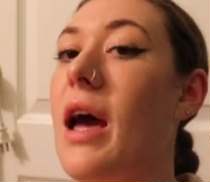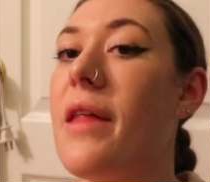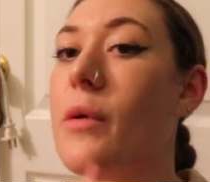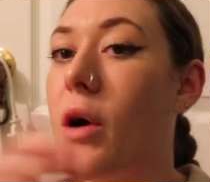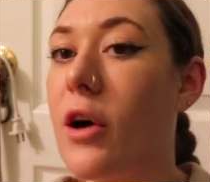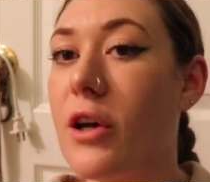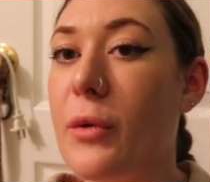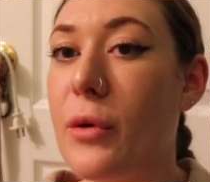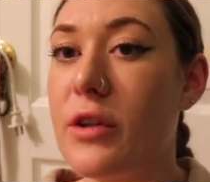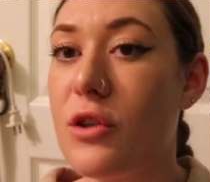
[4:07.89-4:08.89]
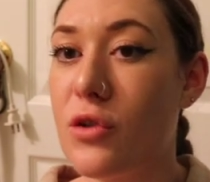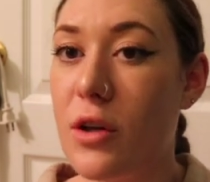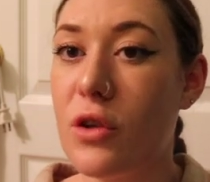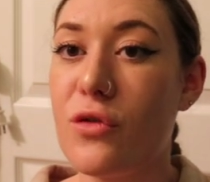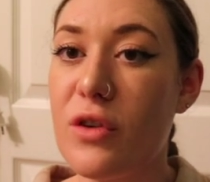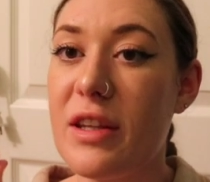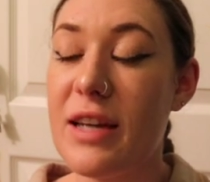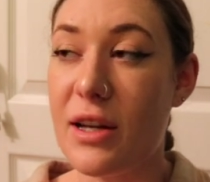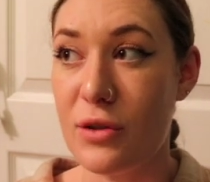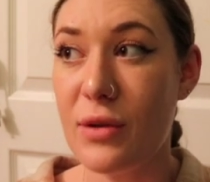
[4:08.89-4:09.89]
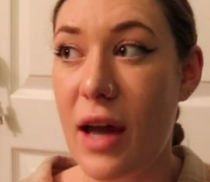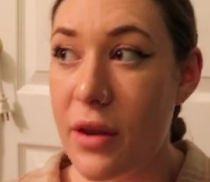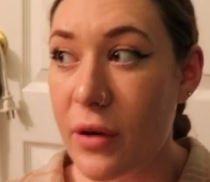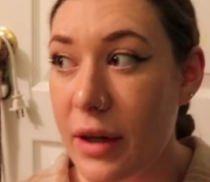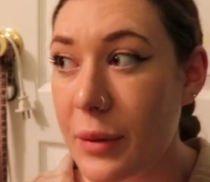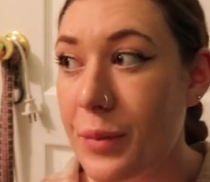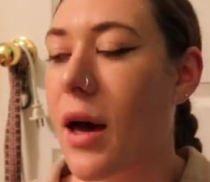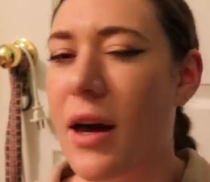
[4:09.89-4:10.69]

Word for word: and then we're all gonna be going to Toronto for the tattoo gathering.